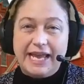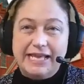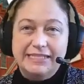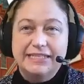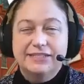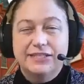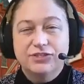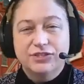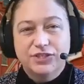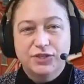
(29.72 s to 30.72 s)
as an
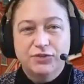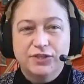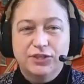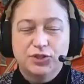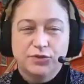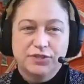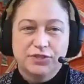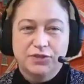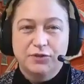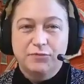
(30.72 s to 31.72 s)
addition to the
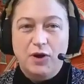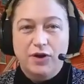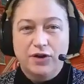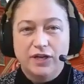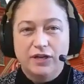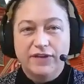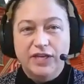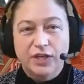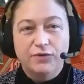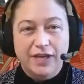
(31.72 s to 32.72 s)
traditional part of
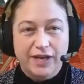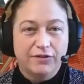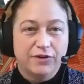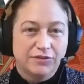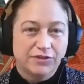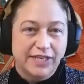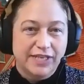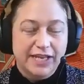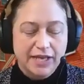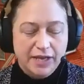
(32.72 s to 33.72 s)
acute care
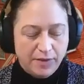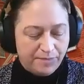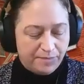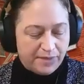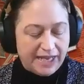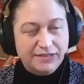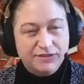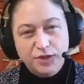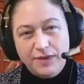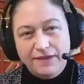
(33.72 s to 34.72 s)
nursing. In
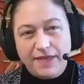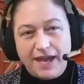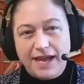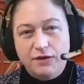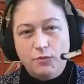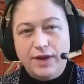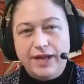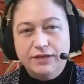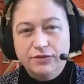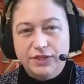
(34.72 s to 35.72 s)
doing that,
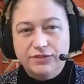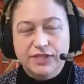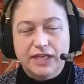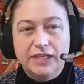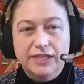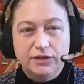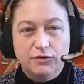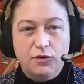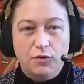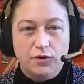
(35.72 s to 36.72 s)
we introduced a
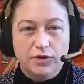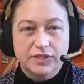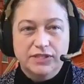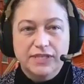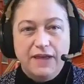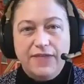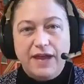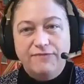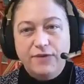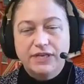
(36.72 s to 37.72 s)
clinical course
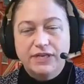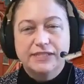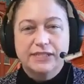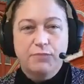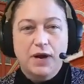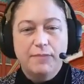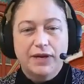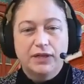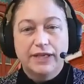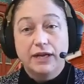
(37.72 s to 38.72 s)
that focuses
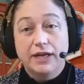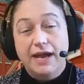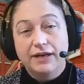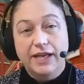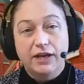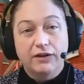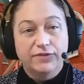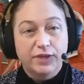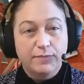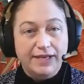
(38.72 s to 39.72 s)
primarily on how to care
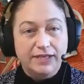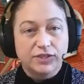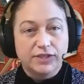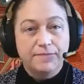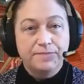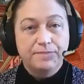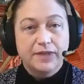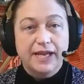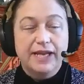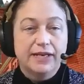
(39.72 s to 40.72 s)
for the patient
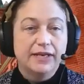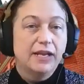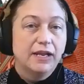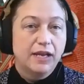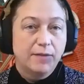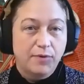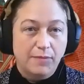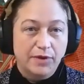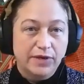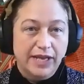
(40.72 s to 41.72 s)
in a
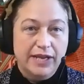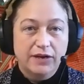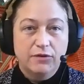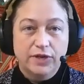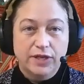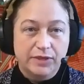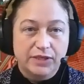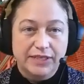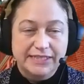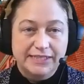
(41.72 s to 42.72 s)
primary care or
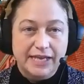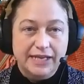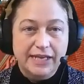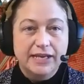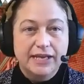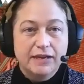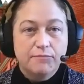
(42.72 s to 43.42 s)
community setting,